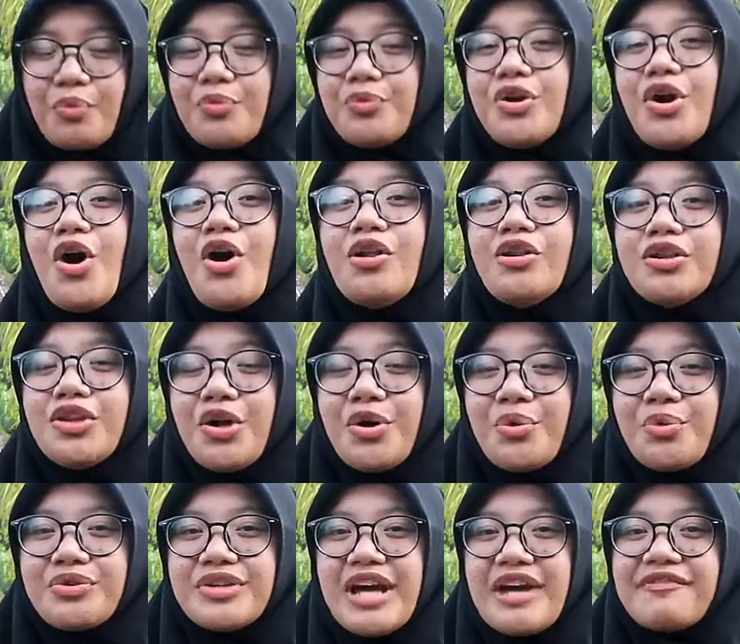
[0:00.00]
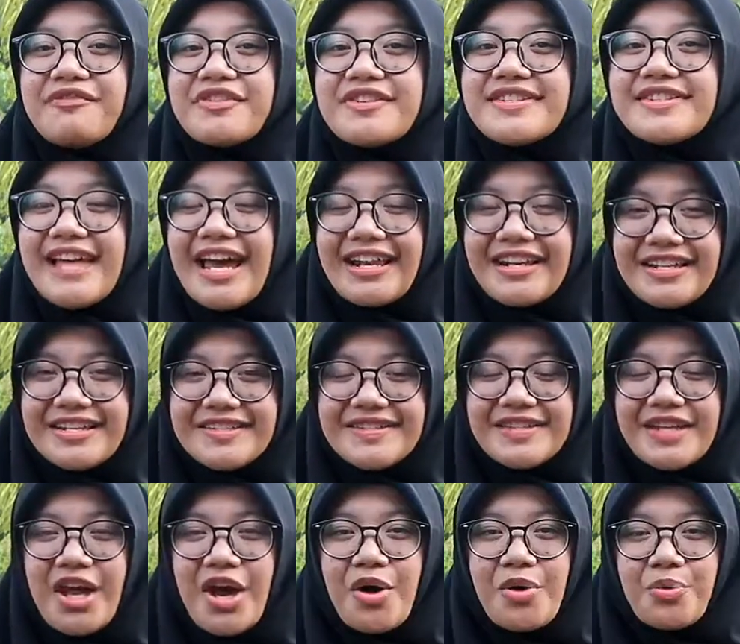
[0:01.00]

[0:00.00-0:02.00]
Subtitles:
We all know that Versailles